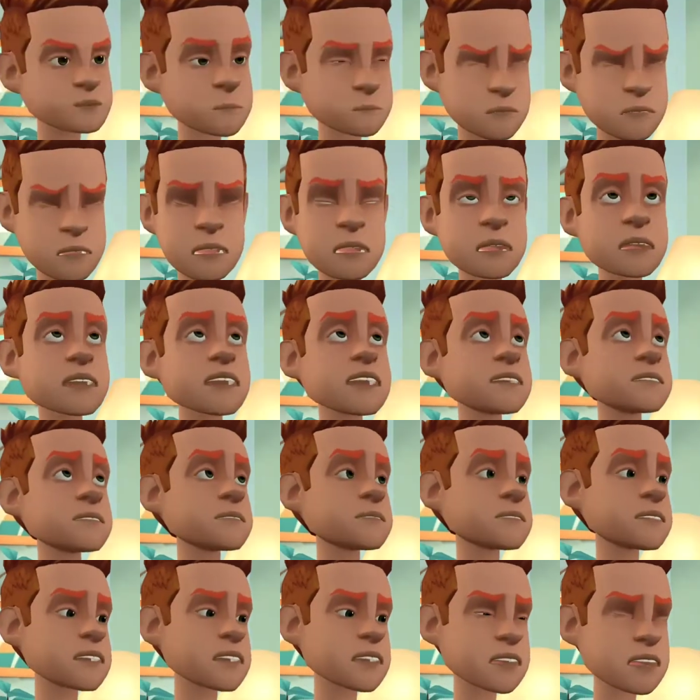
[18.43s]
Fine.
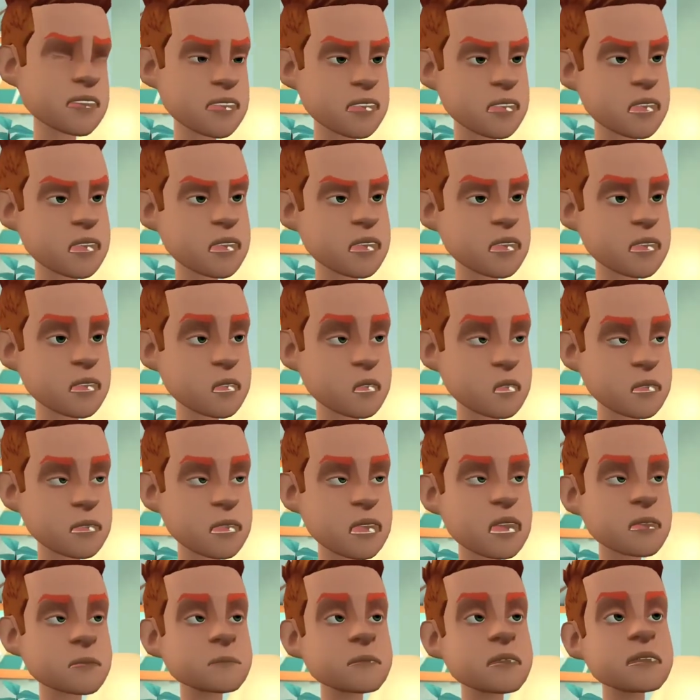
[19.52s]
I kicked a girl in
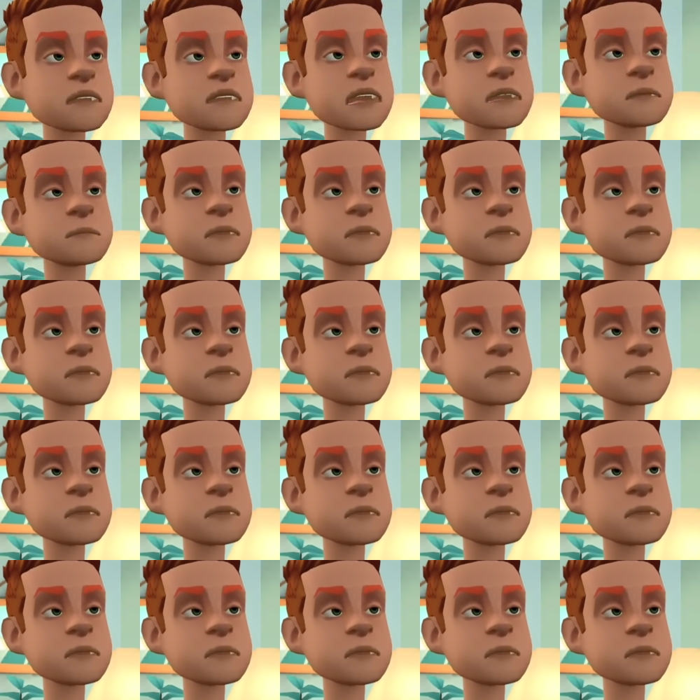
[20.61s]
the private